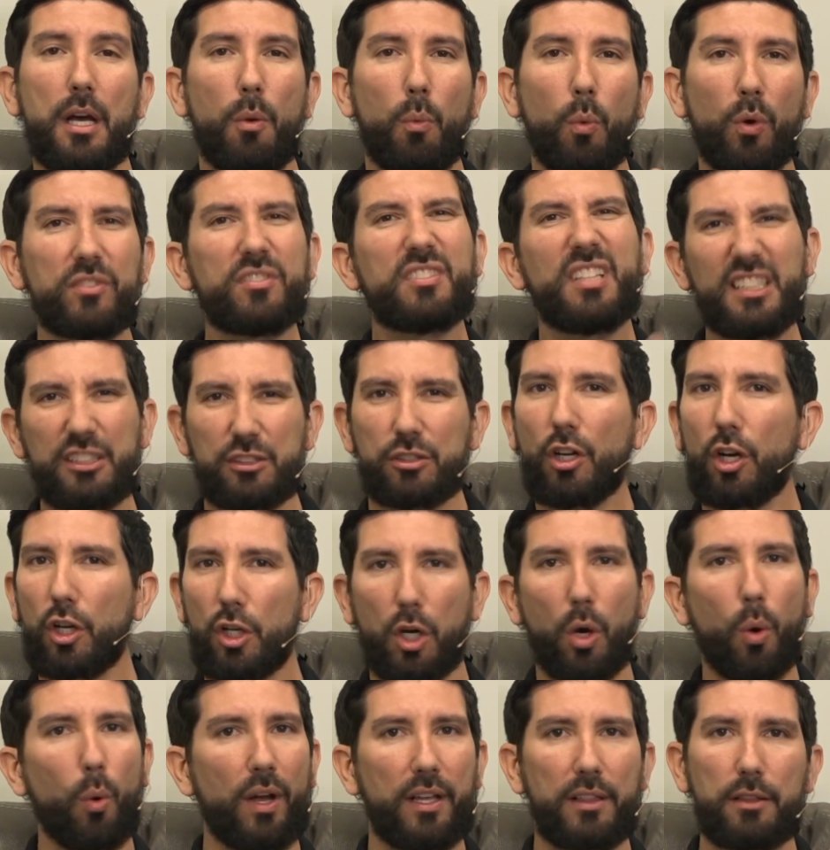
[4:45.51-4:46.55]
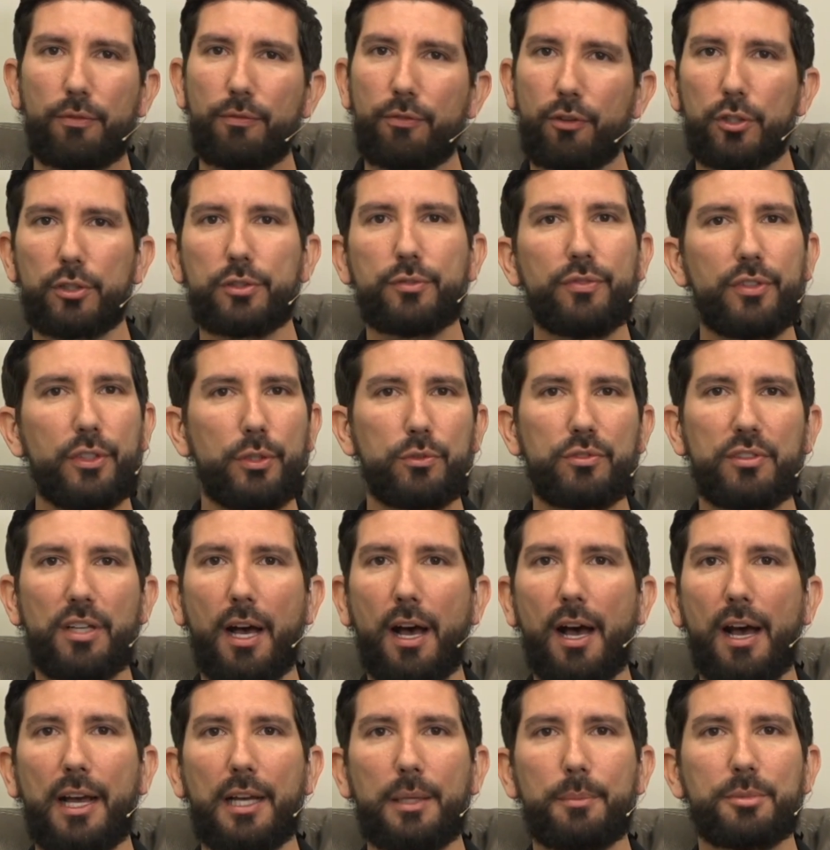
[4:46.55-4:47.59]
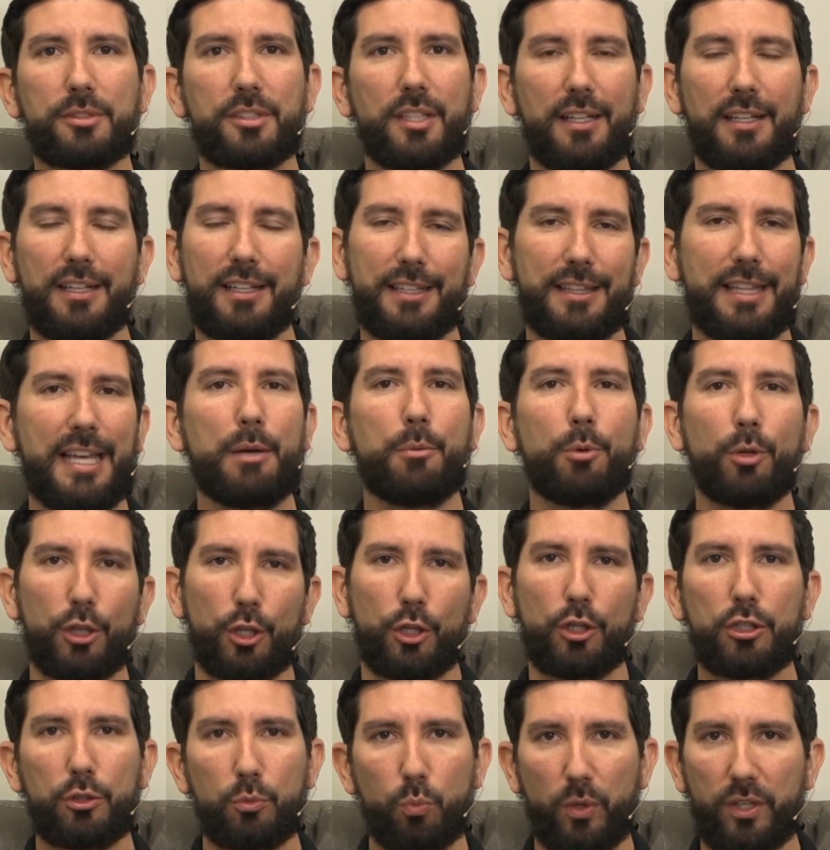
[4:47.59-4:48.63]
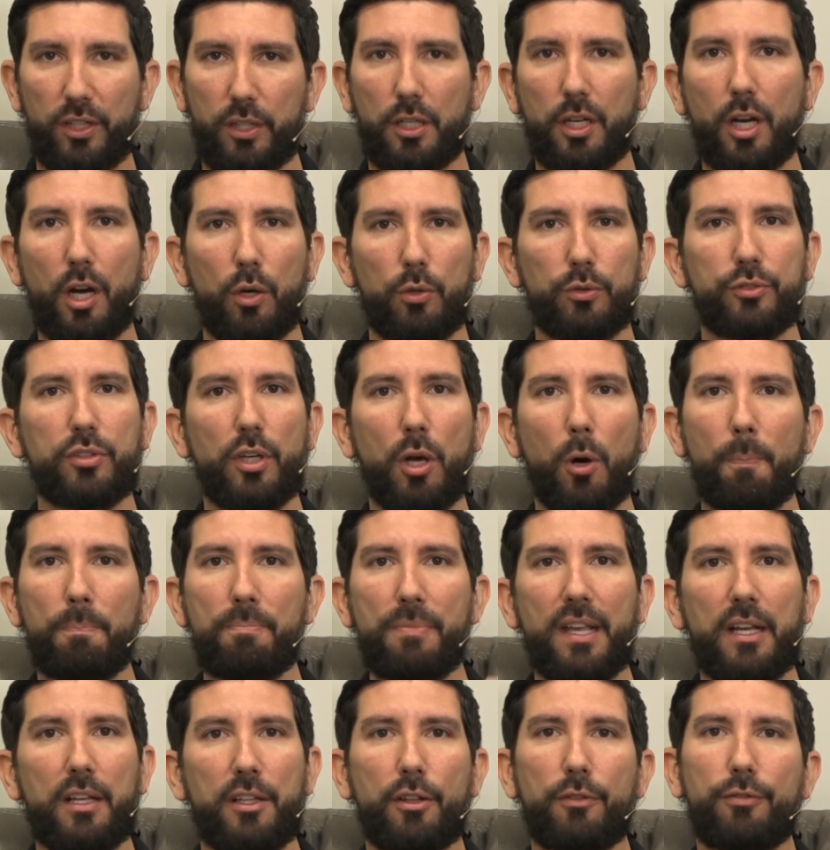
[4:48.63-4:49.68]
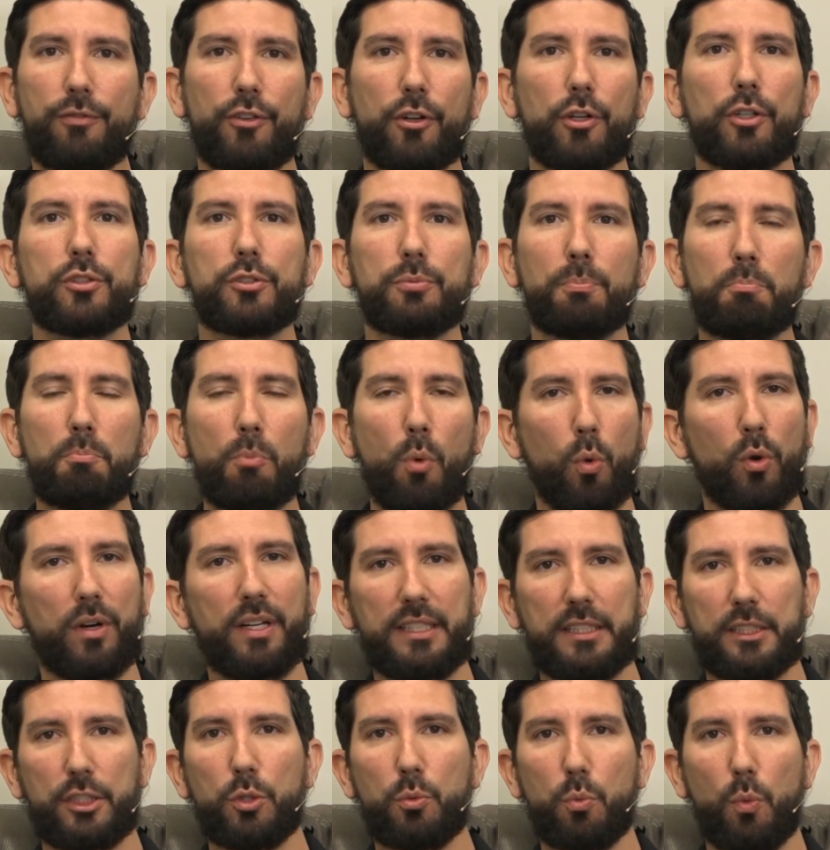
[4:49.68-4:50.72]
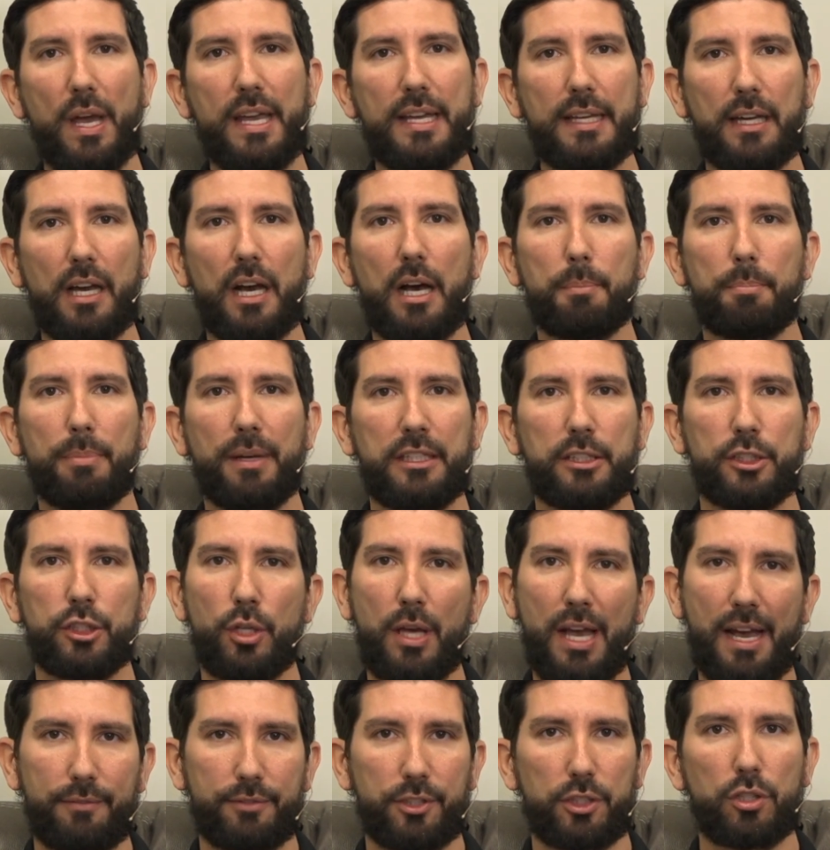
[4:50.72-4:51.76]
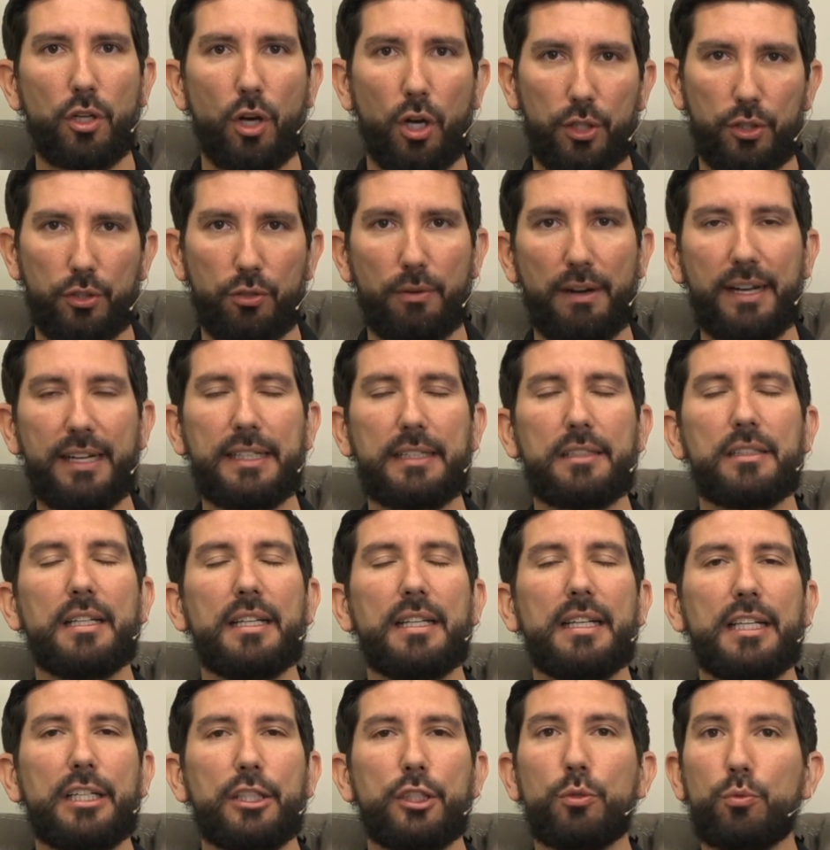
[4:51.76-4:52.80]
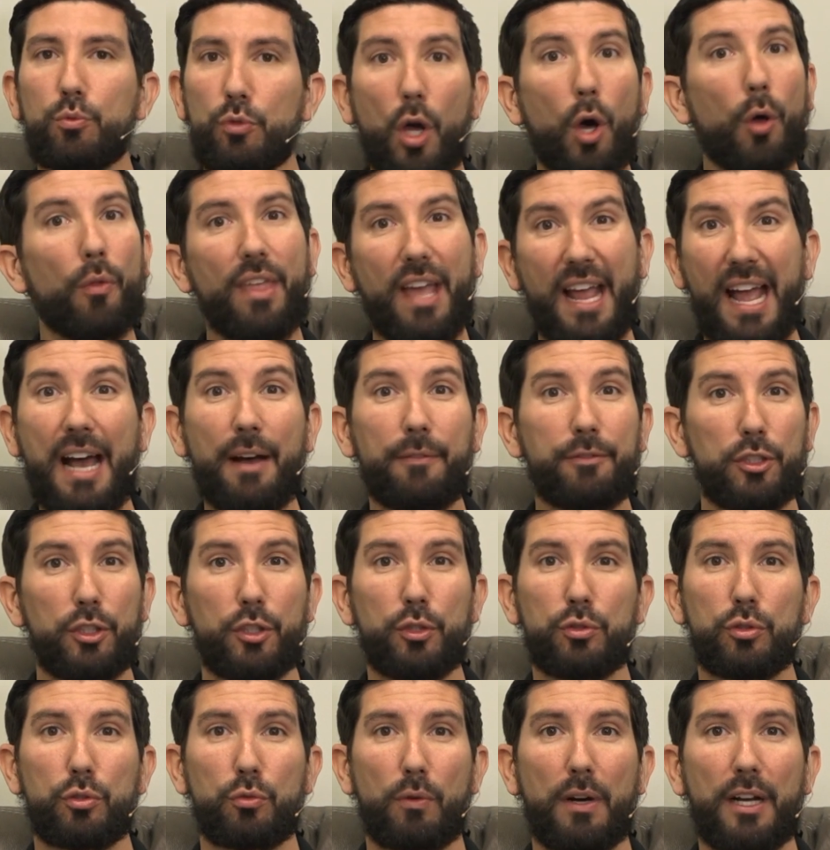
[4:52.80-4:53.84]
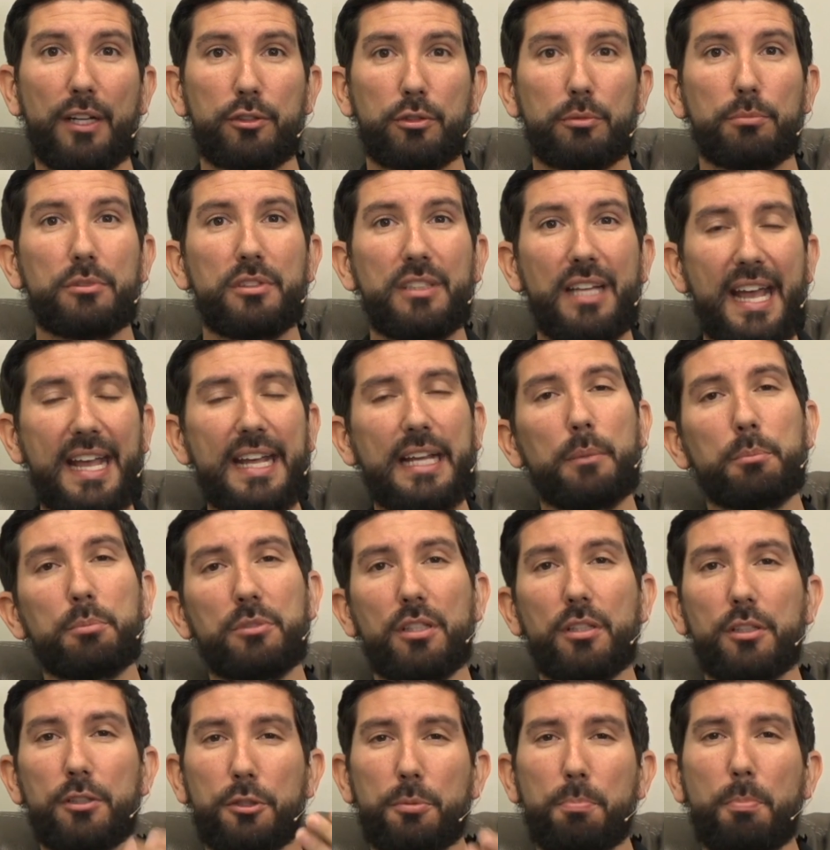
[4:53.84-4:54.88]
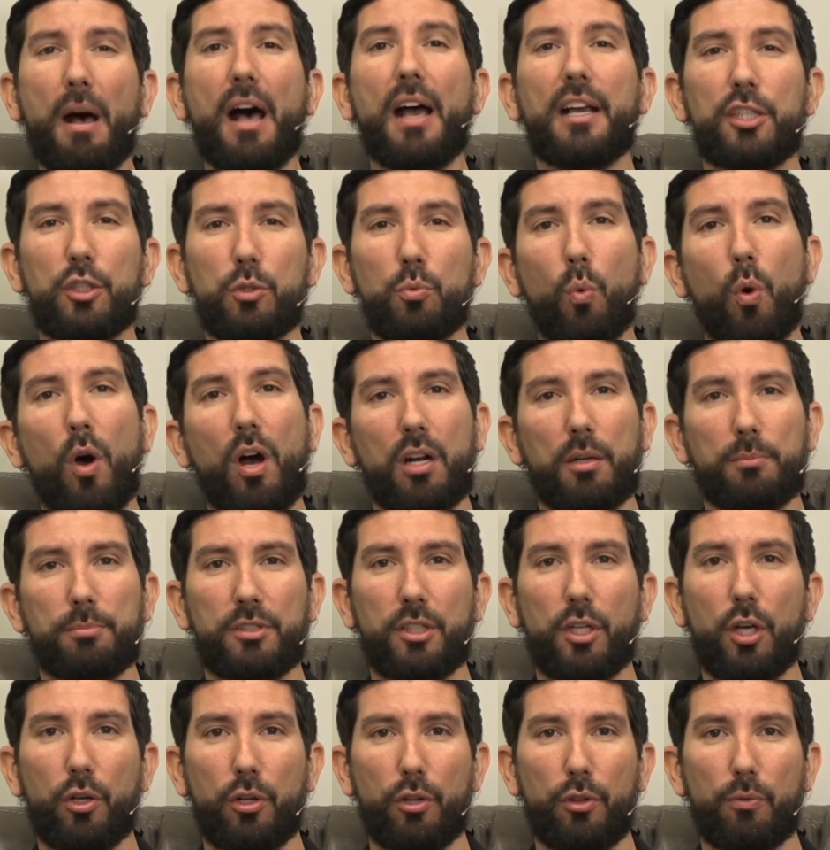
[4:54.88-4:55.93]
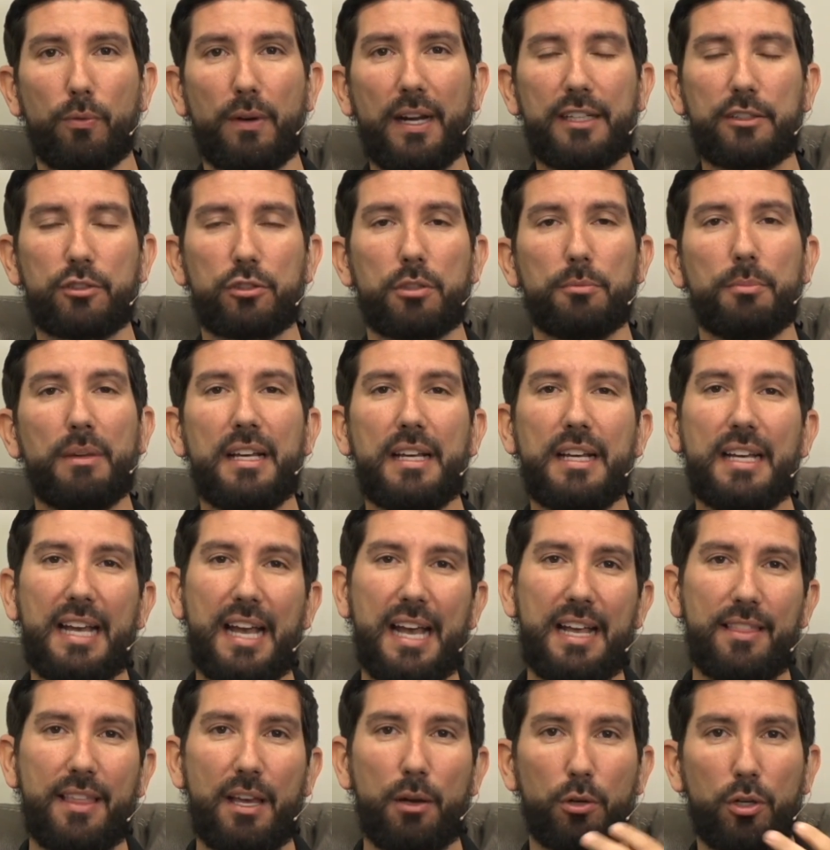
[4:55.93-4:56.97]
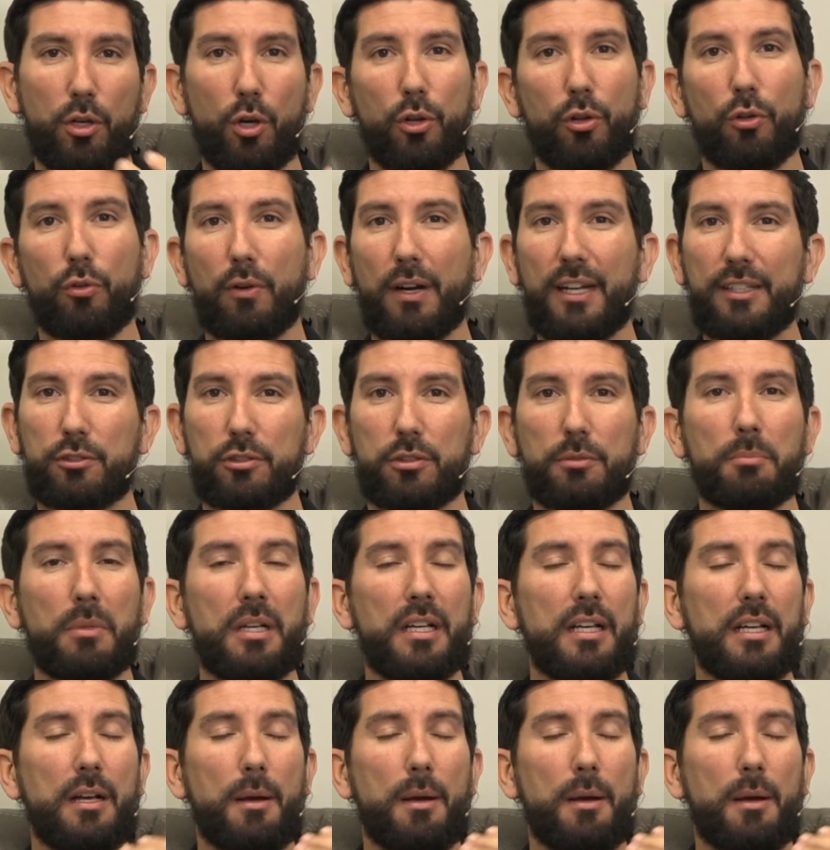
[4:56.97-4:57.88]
Once they start going the first few times, they will learn where to go. So the first morning you wake up and you have your dog crated, you know they have to use the restroom. Take them to the spot you want them to go to the restroom, and they will go to the restroom.